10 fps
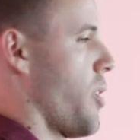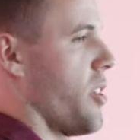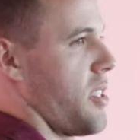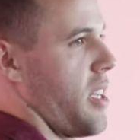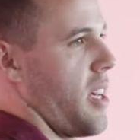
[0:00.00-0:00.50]
well
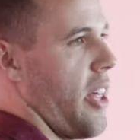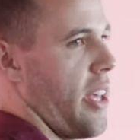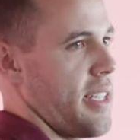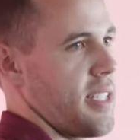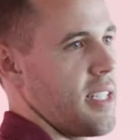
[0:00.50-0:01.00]
as uh,
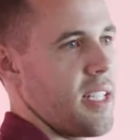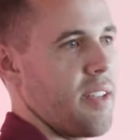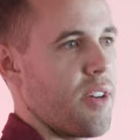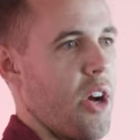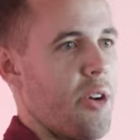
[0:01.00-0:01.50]

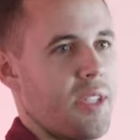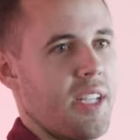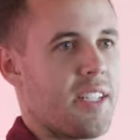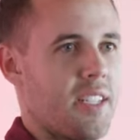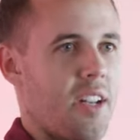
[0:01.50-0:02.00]
LASCD for
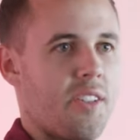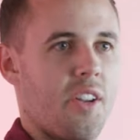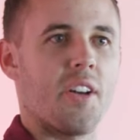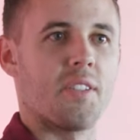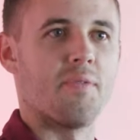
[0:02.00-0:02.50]
hosting us in this
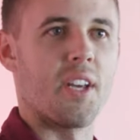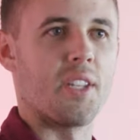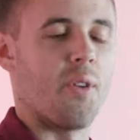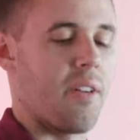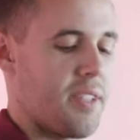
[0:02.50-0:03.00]
awesome
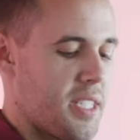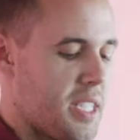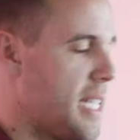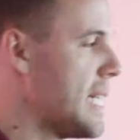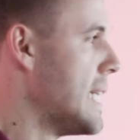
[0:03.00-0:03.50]
venue,
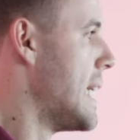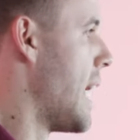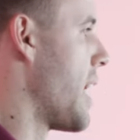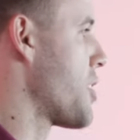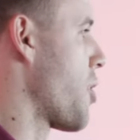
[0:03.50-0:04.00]
obviously.
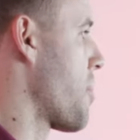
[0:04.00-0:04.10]
Uh, so